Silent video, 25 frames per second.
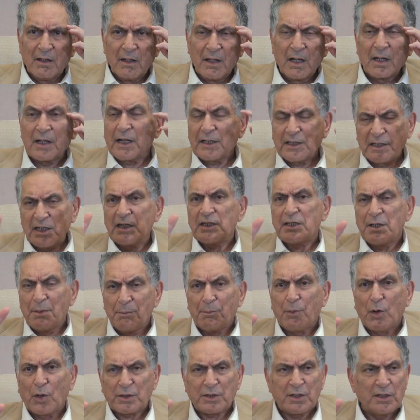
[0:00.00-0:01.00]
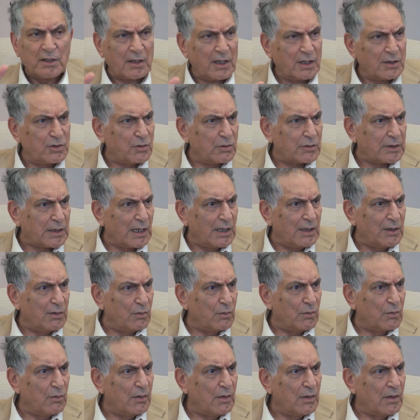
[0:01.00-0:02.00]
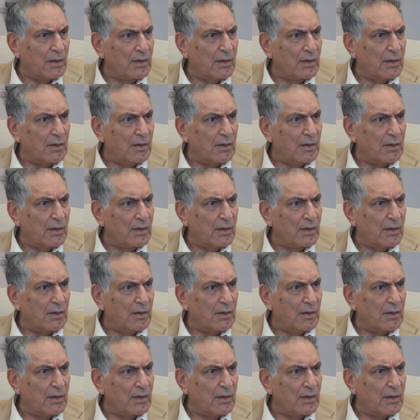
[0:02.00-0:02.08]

and I think it's important I should tell you,